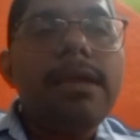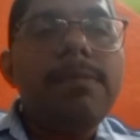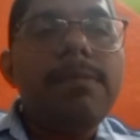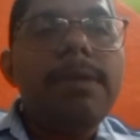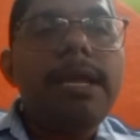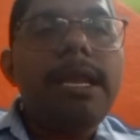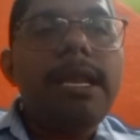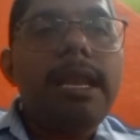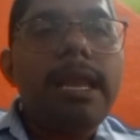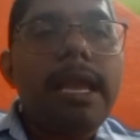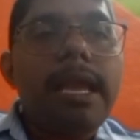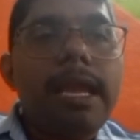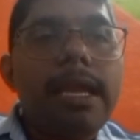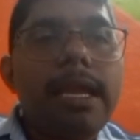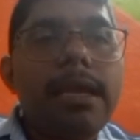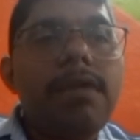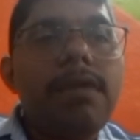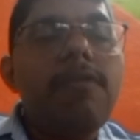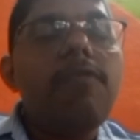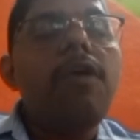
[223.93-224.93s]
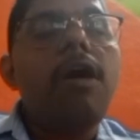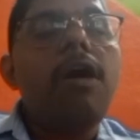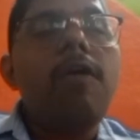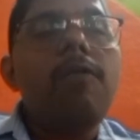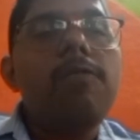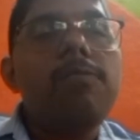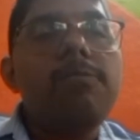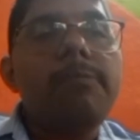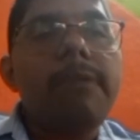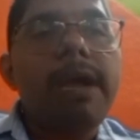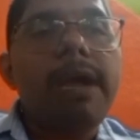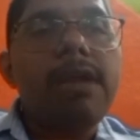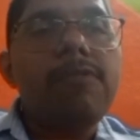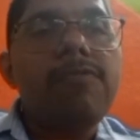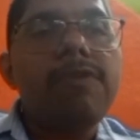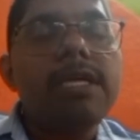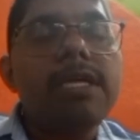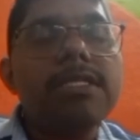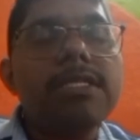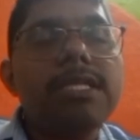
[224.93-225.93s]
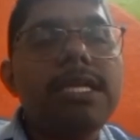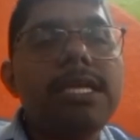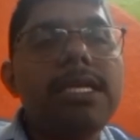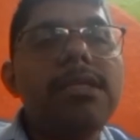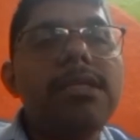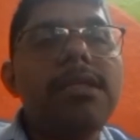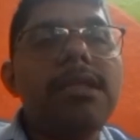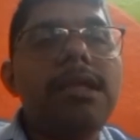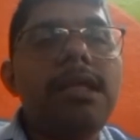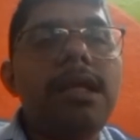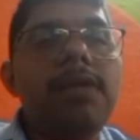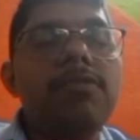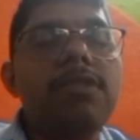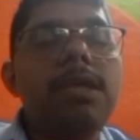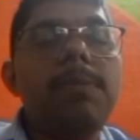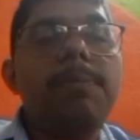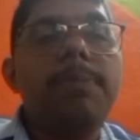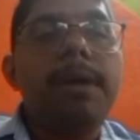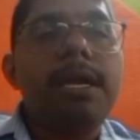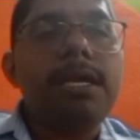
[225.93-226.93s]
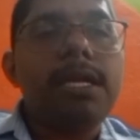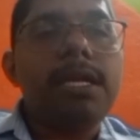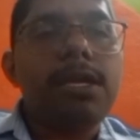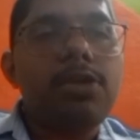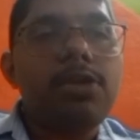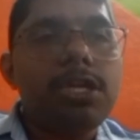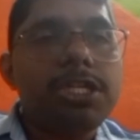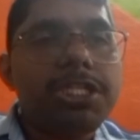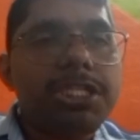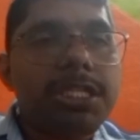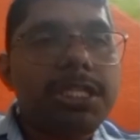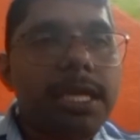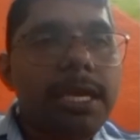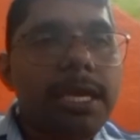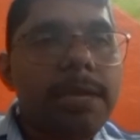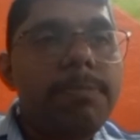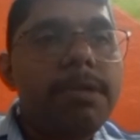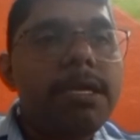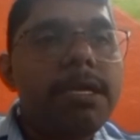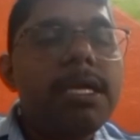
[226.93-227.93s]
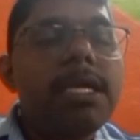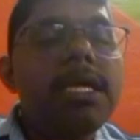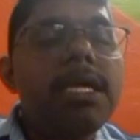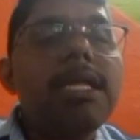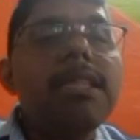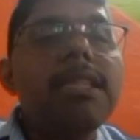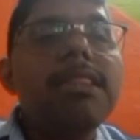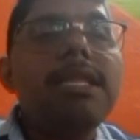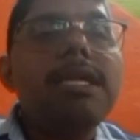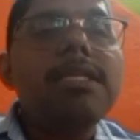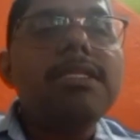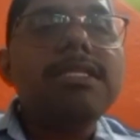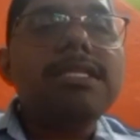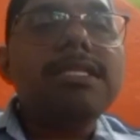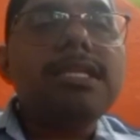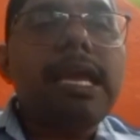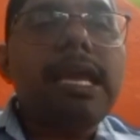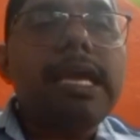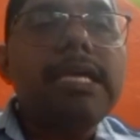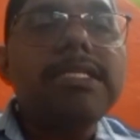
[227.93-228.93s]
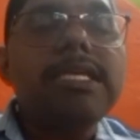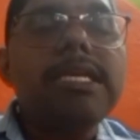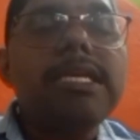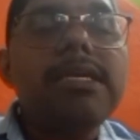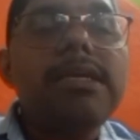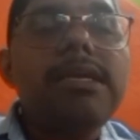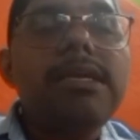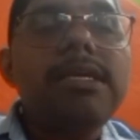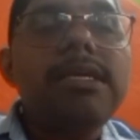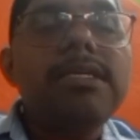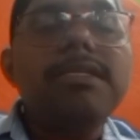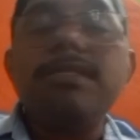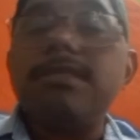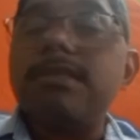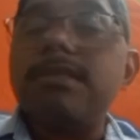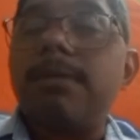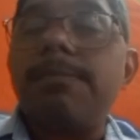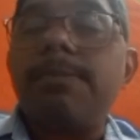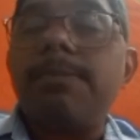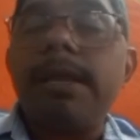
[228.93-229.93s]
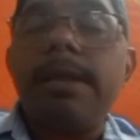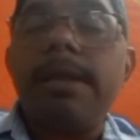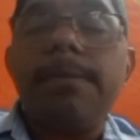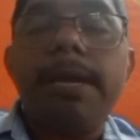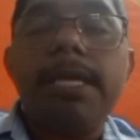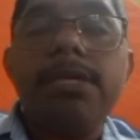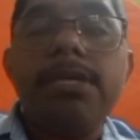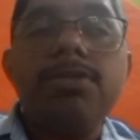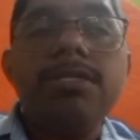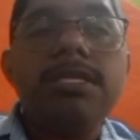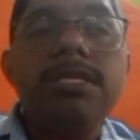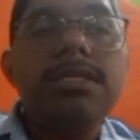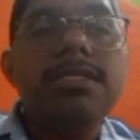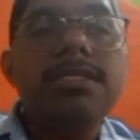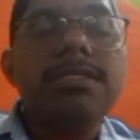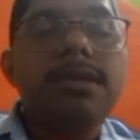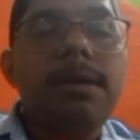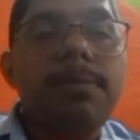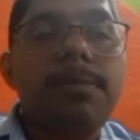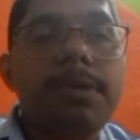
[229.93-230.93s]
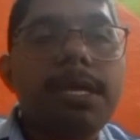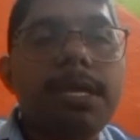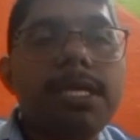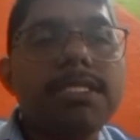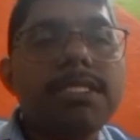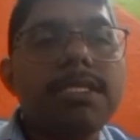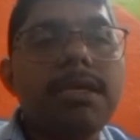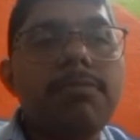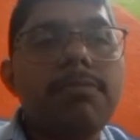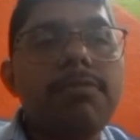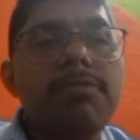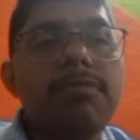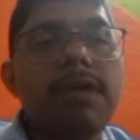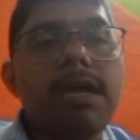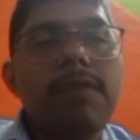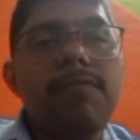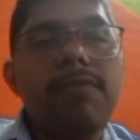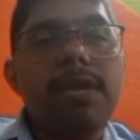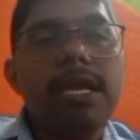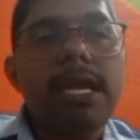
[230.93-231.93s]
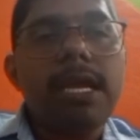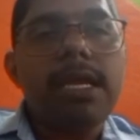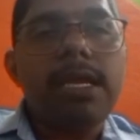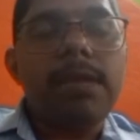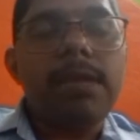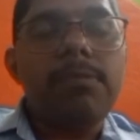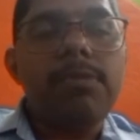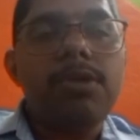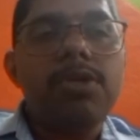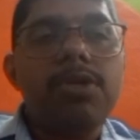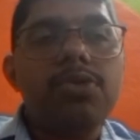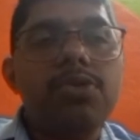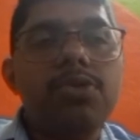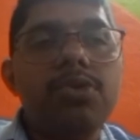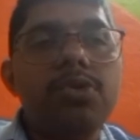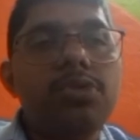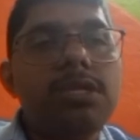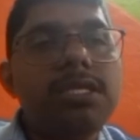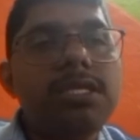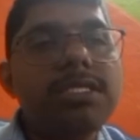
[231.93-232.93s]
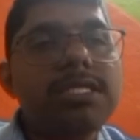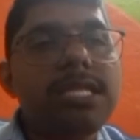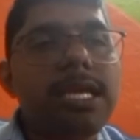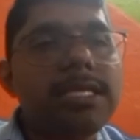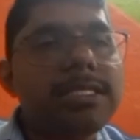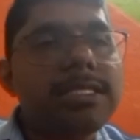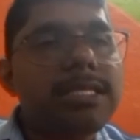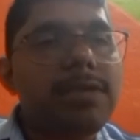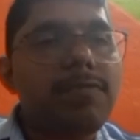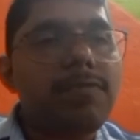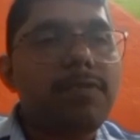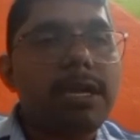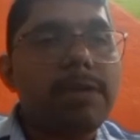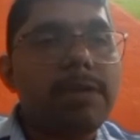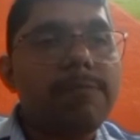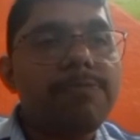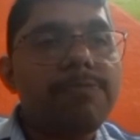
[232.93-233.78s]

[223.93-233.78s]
by layer of manufacturing of the particular shape. That slicing is separate. By using the separate software we can able to do the slicing one,